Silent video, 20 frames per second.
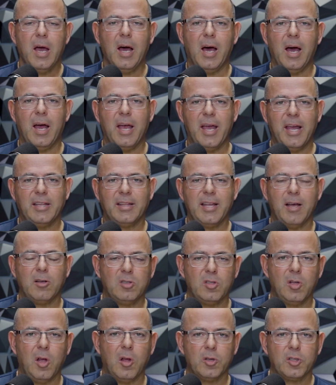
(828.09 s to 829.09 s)
Uh,
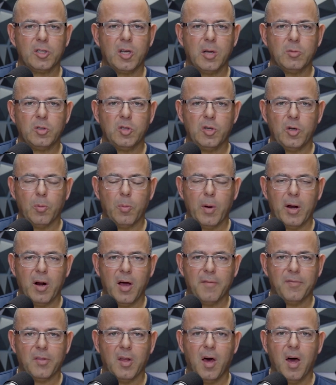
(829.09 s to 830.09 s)
$8,000 comes to you right
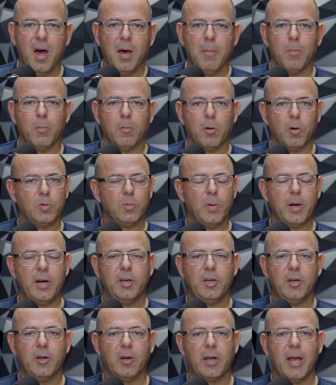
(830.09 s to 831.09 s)
off the hop, goes right
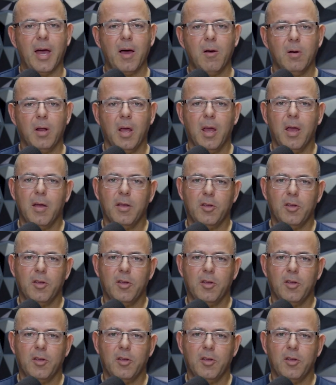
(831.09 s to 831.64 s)
into your account.